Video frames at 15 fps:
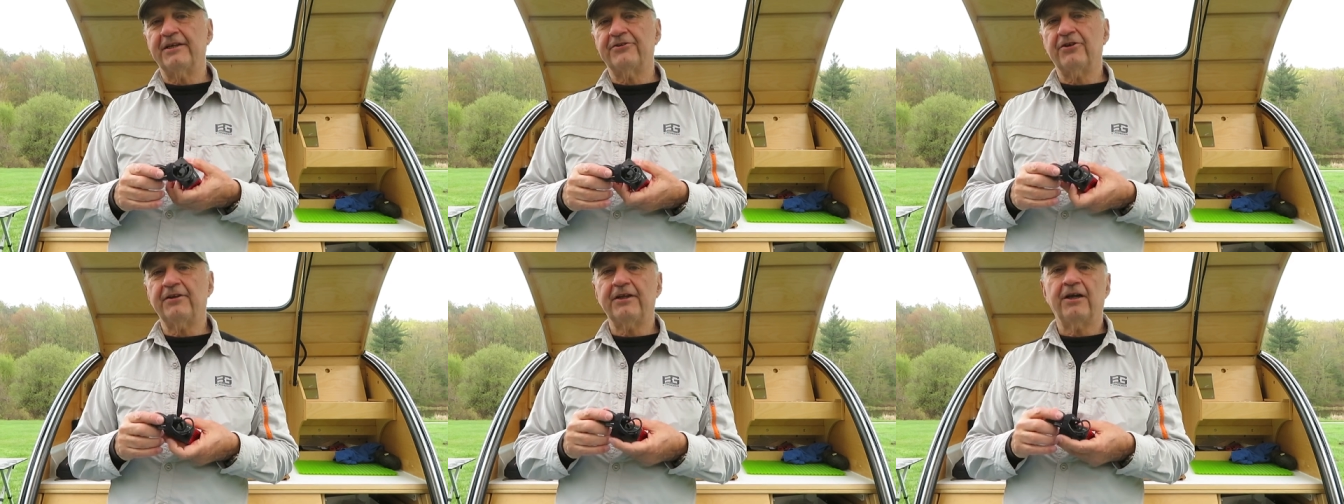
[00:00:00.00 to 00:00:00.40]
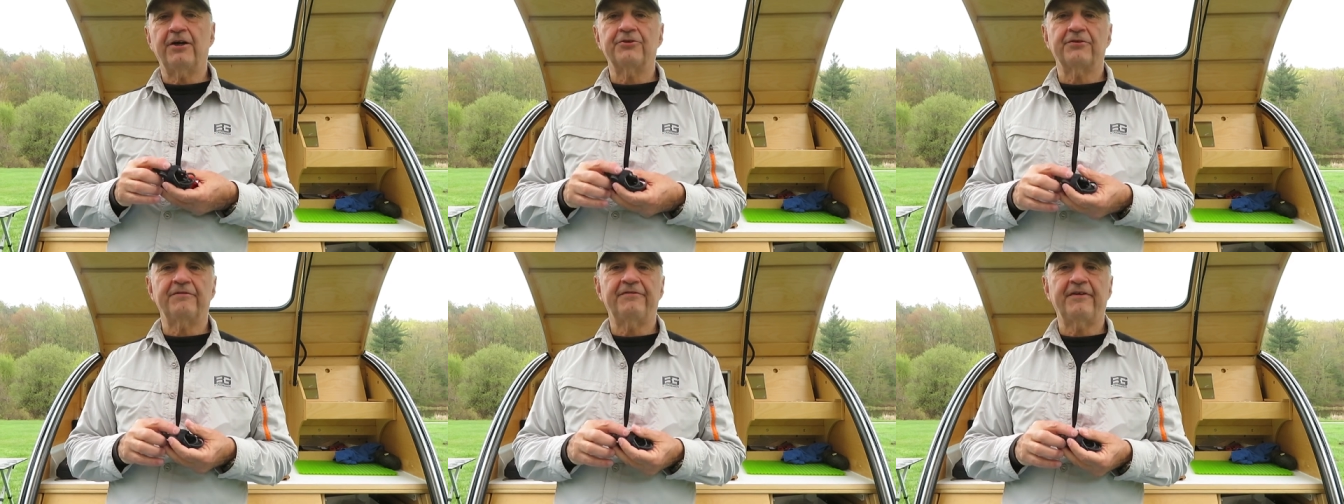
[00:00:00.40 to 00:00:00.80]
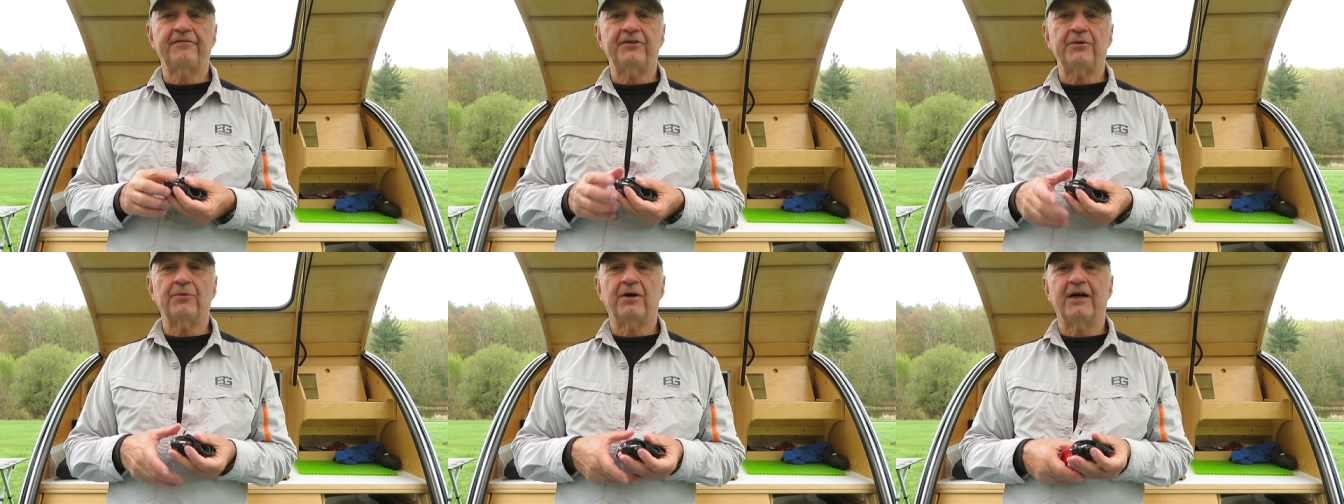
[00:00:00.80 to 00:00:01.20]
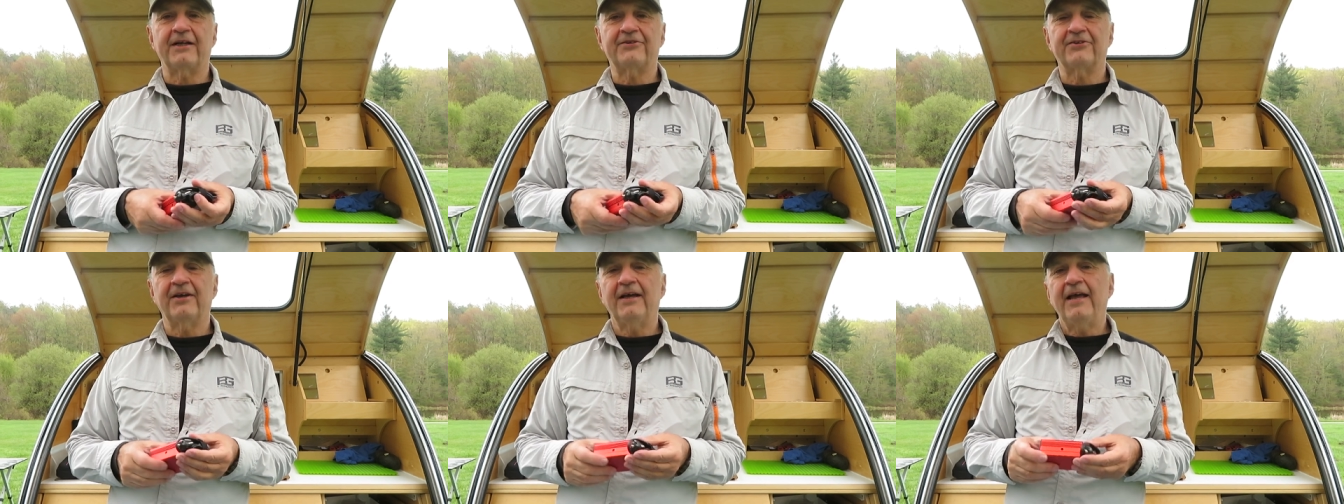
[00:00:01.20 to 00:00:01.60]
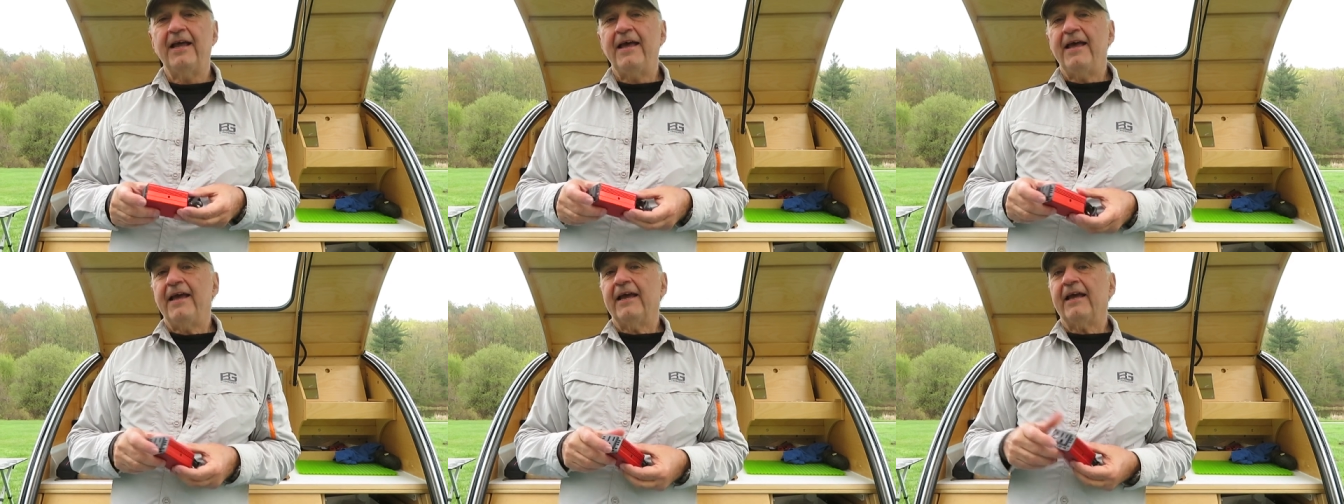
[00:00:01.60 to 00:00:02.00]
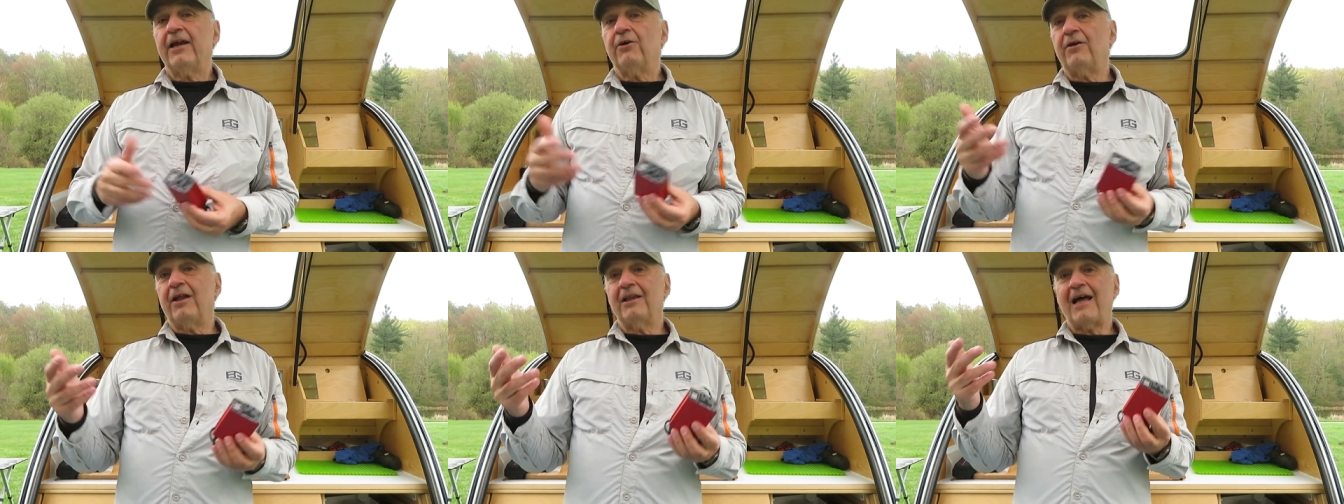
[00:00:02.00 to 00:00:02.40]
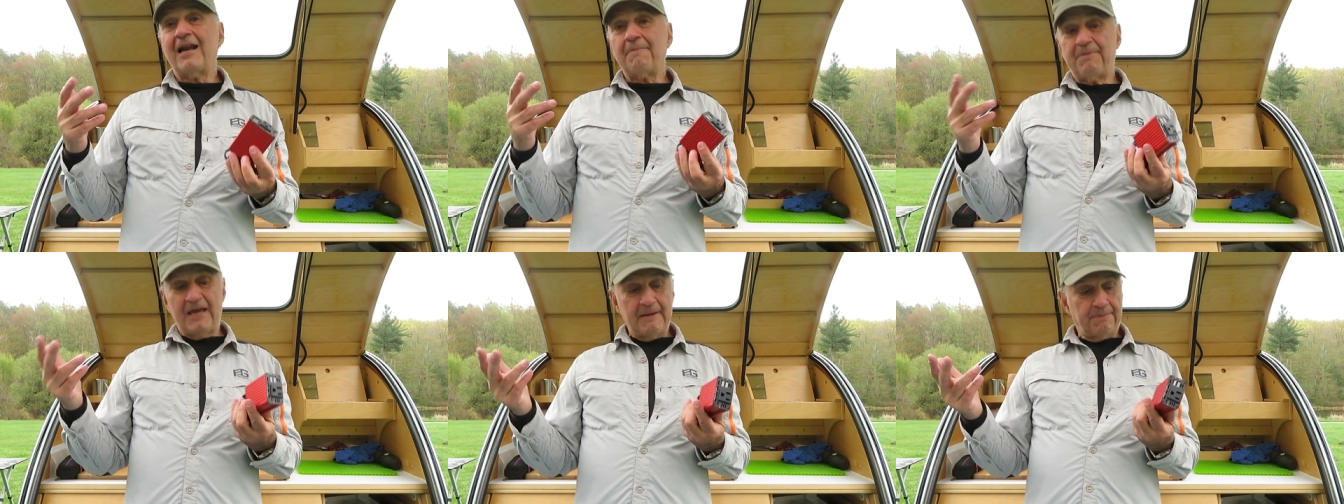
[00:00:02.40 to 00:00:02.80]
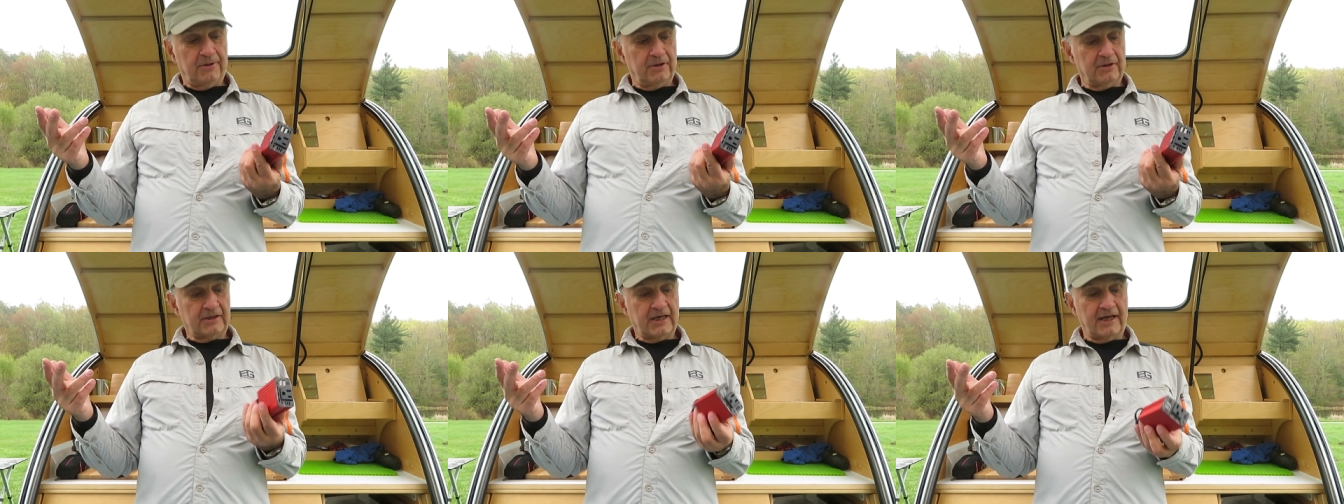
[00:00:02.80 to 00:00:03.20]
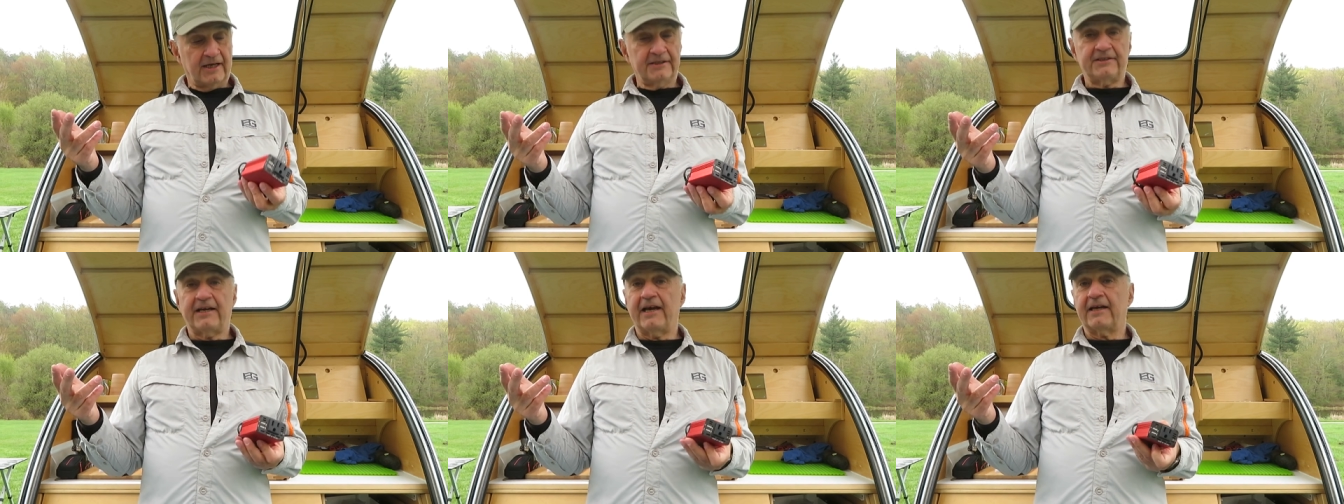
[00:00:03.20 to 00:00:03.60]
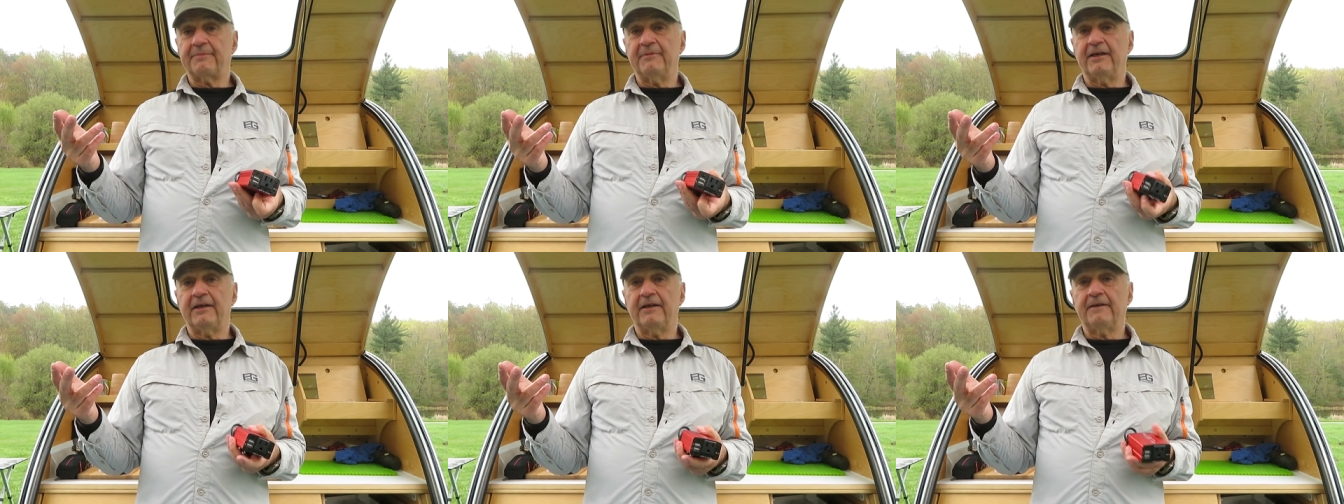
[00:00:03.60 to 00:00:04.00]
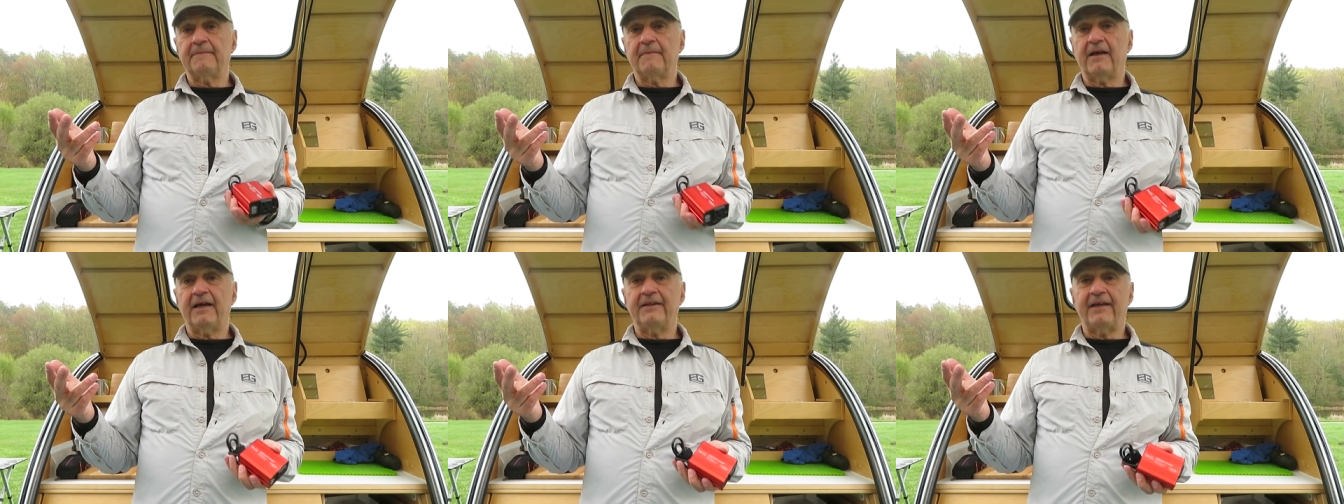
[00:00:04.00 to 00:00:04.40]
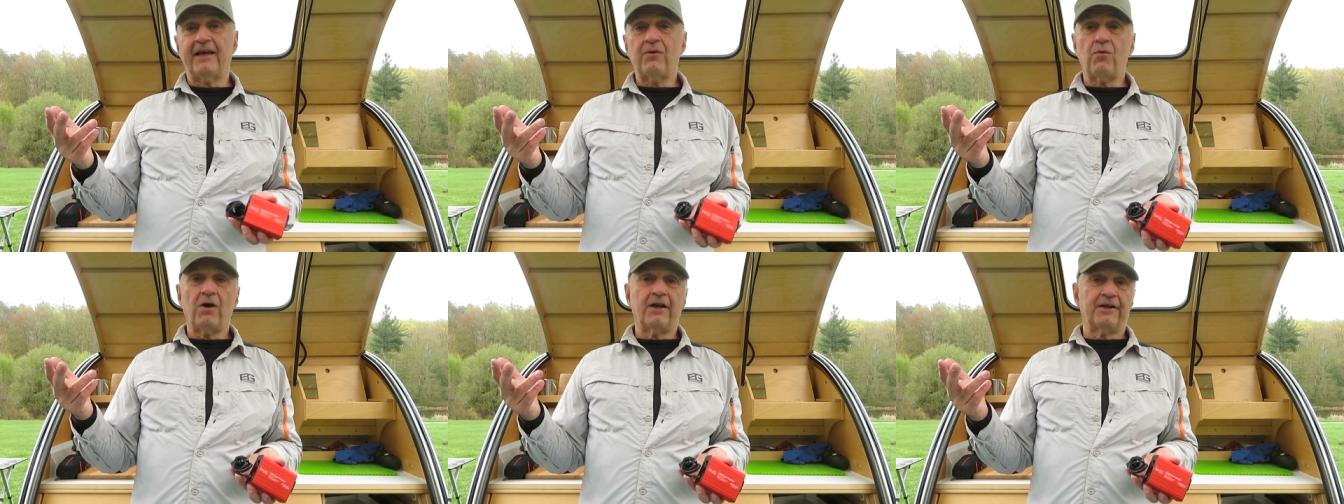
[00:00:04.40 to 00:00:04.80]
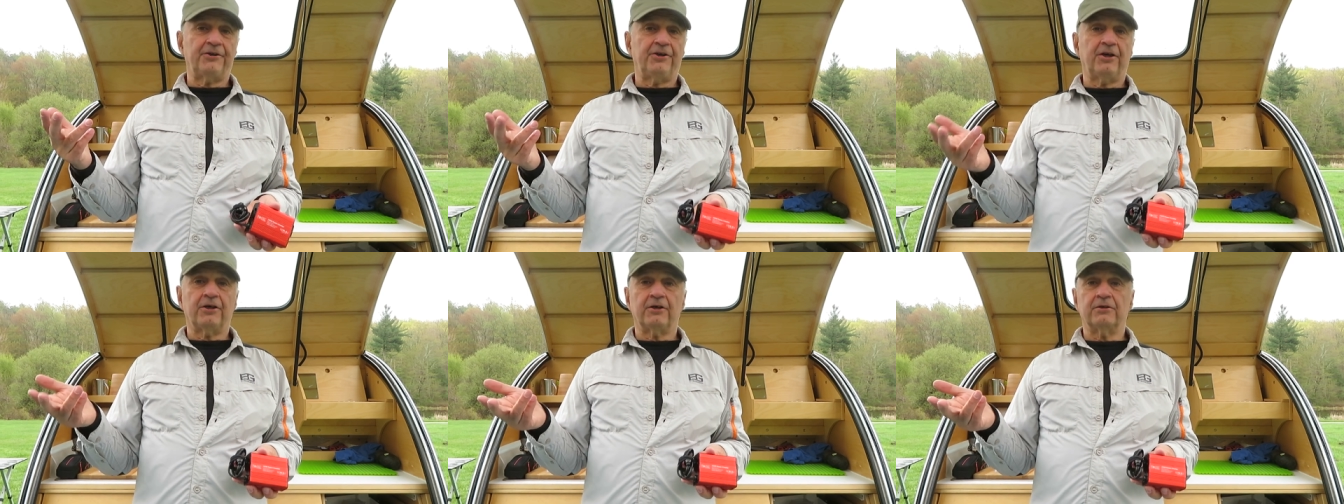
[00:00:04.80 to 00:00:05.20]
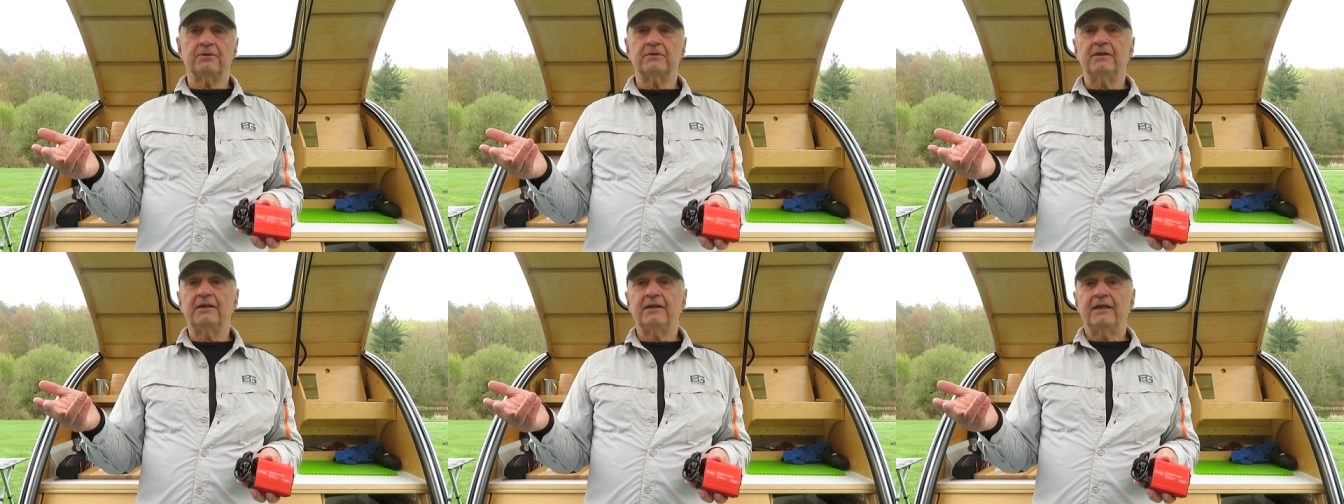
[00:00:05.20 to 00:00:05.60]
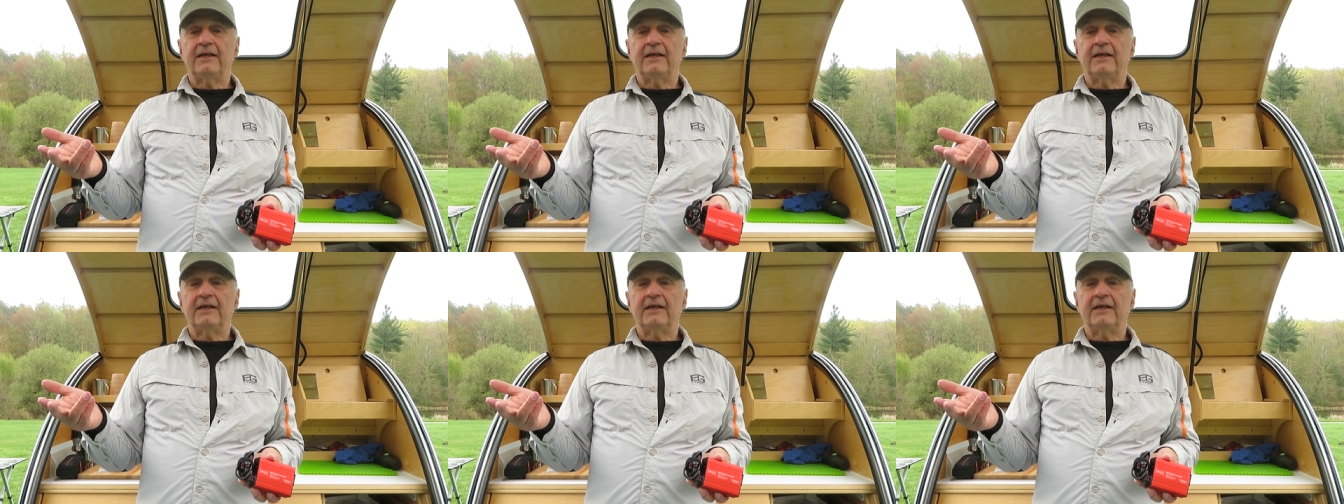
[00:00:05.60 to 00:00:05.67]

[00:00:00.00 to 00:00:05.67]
It's only 150 watts you know, a lot of people contact me and they want to know,